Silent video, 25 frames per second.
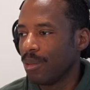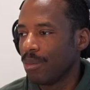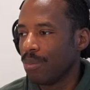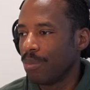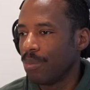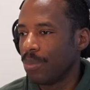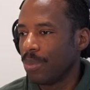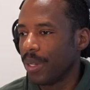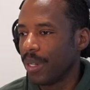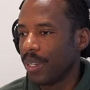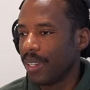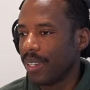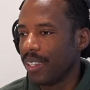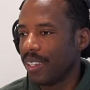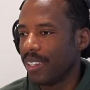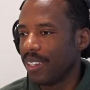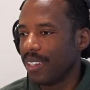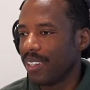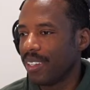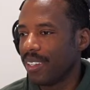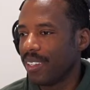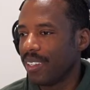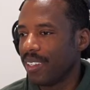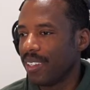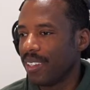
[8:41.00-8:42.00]
But,
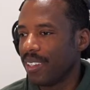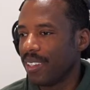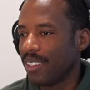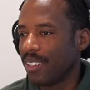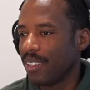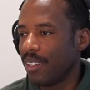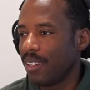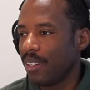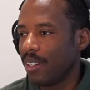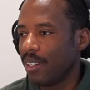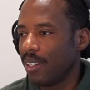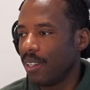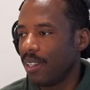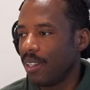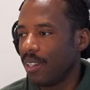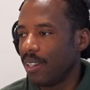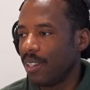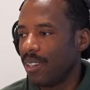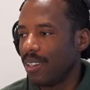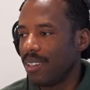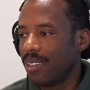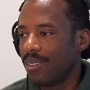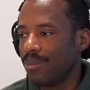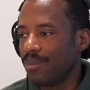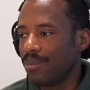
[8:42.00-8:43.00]

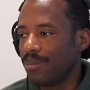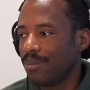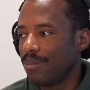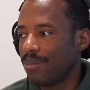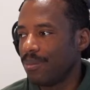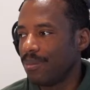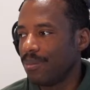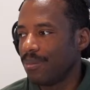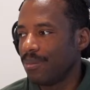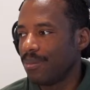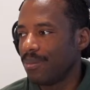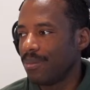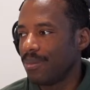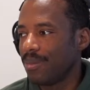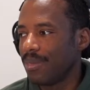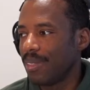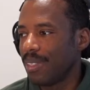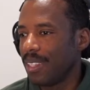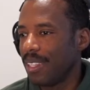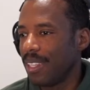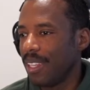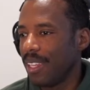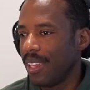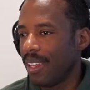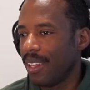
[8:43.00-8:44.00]

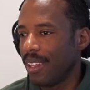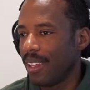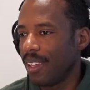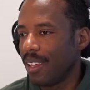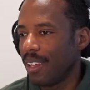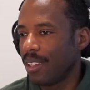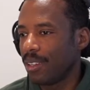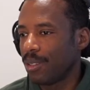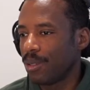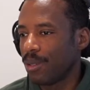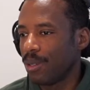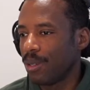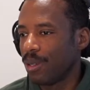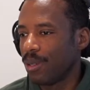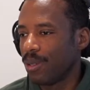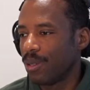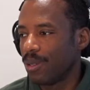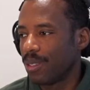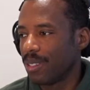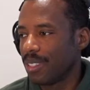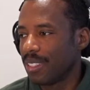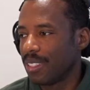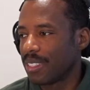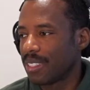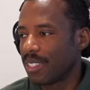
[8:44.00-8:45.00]
yeah, I don't know.
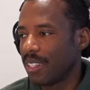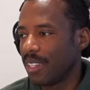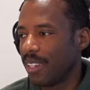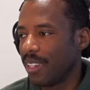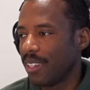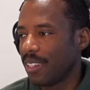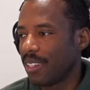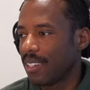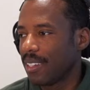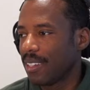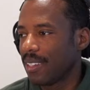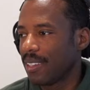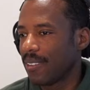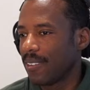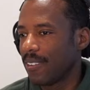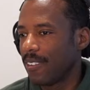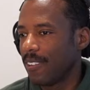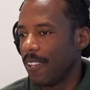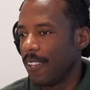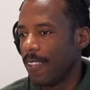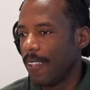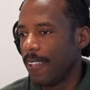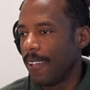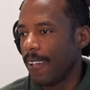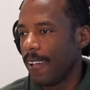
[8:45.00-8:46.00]
It's like
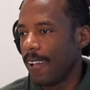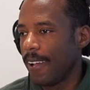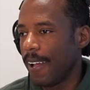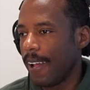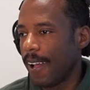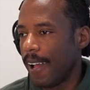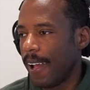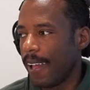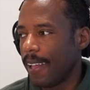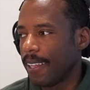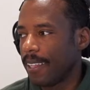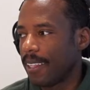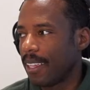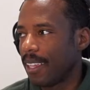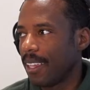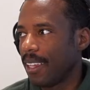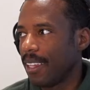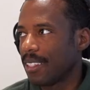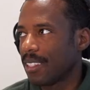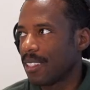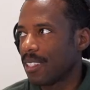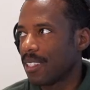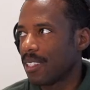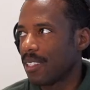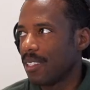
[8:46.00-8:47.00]
I can't
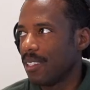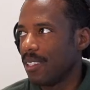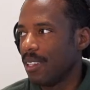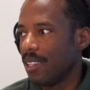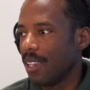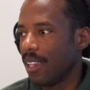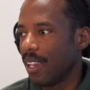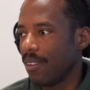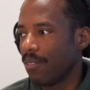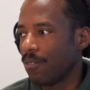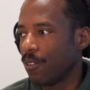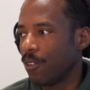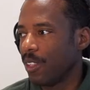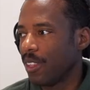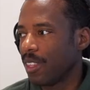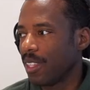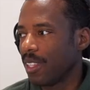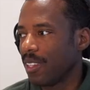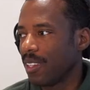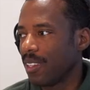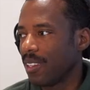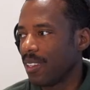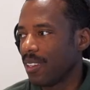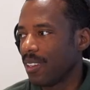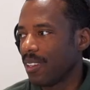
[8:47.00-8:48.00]
see
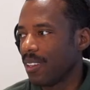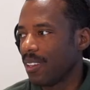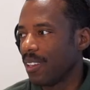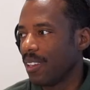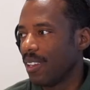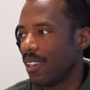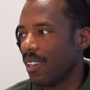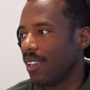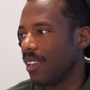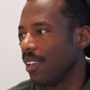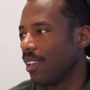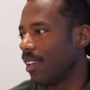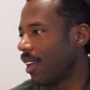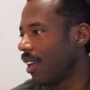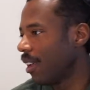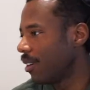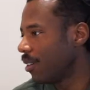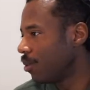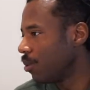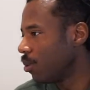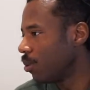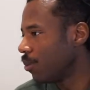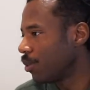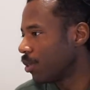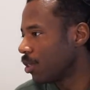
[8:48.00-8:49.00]
everything. I don't
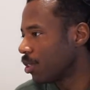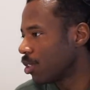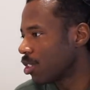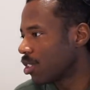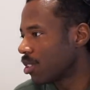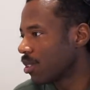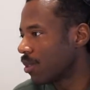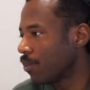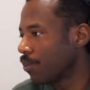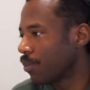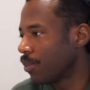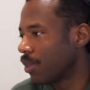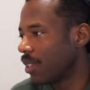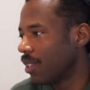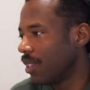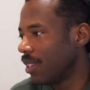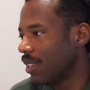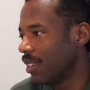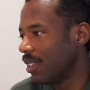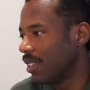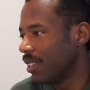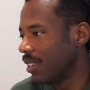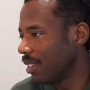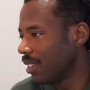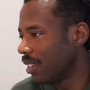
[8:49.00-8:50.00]
know if there's
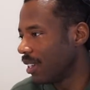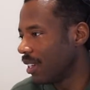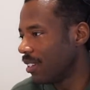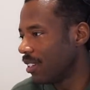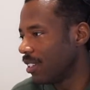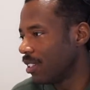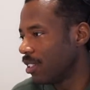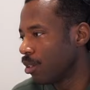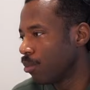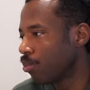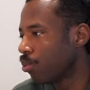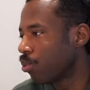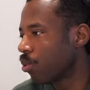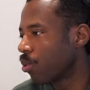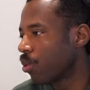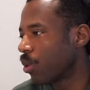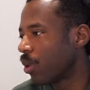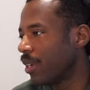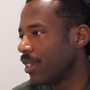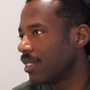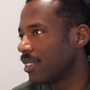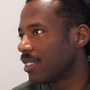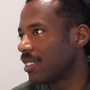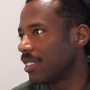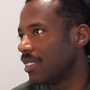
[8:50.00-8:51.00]
something that I need to
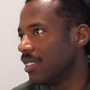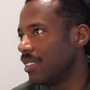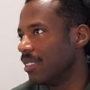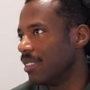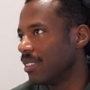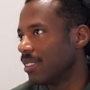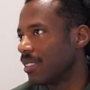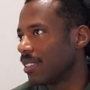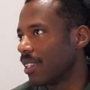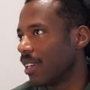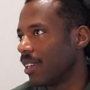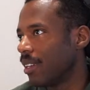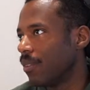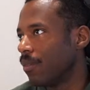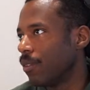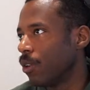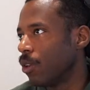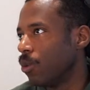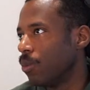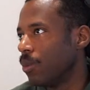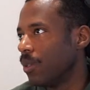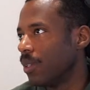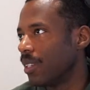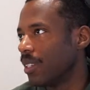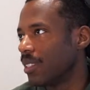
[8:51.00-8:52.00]
press inside of
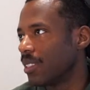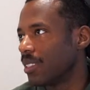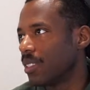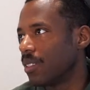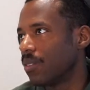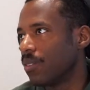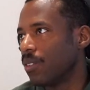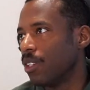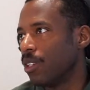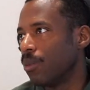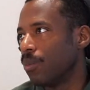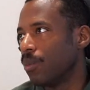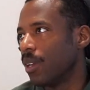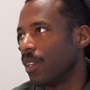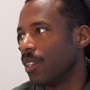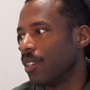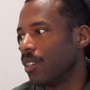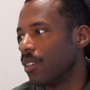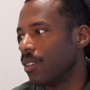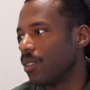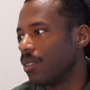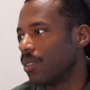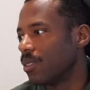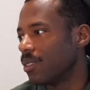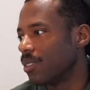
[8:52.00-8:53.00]
OBS, if anybody
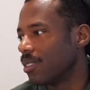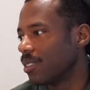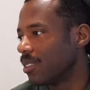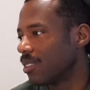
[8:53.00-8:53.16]
knows.